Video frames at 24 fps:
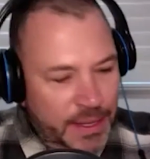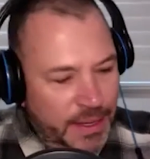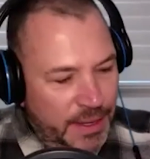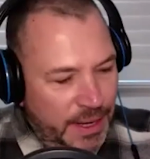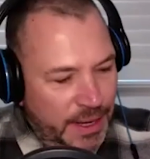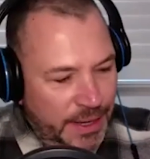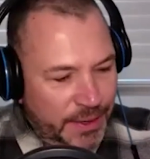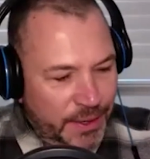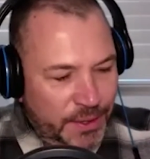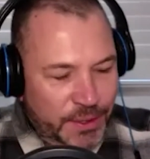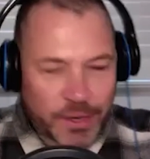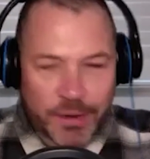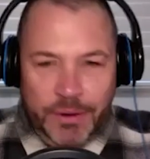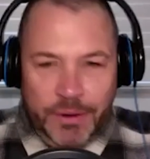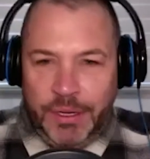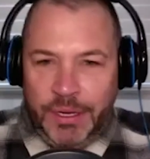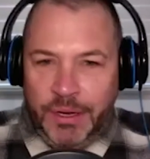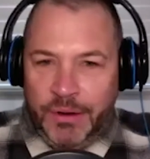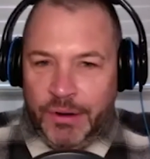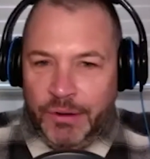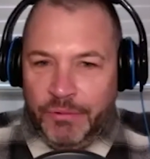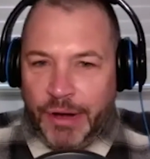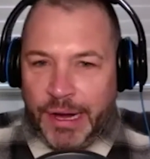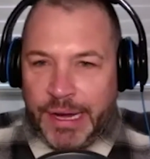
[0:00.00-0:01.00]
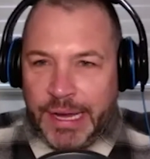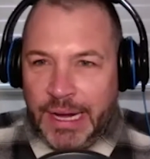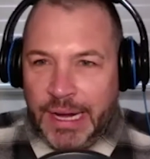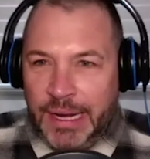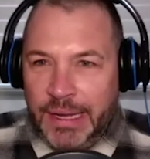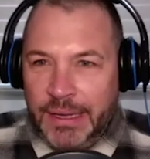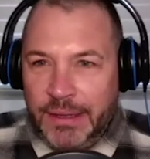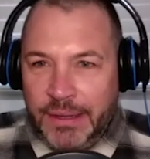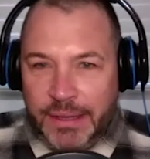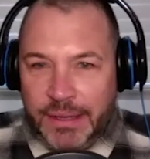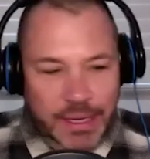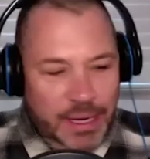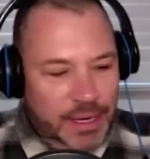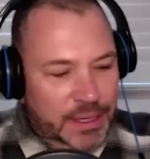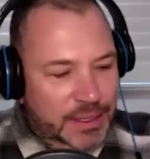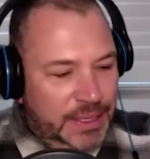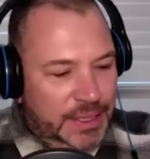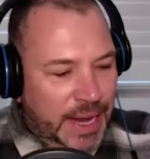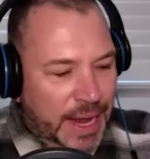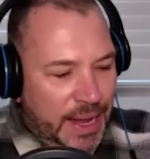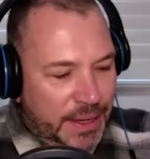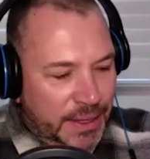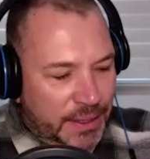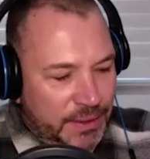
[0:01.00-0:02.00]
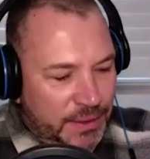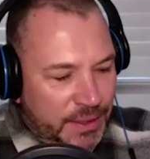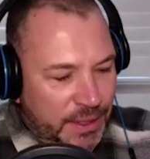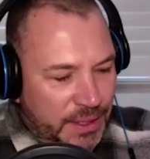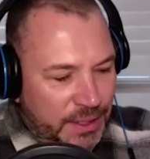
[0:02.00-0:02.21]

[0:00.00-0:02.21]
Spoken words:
I know you're a regular down